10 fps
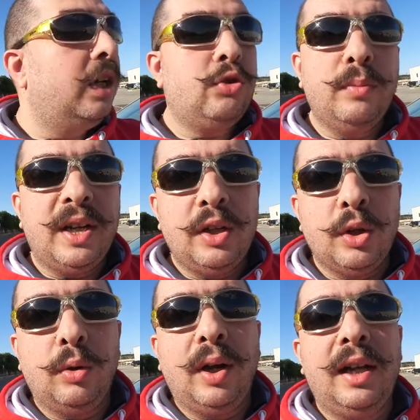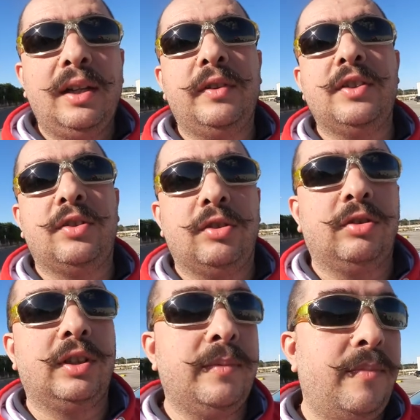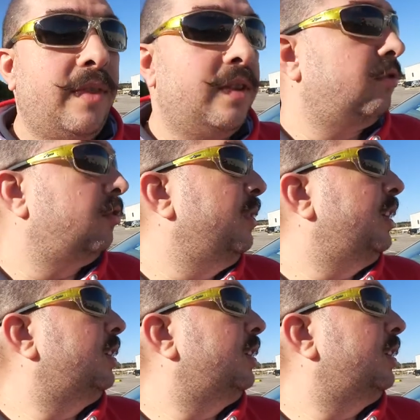As you might know, I live in Sicily. This is my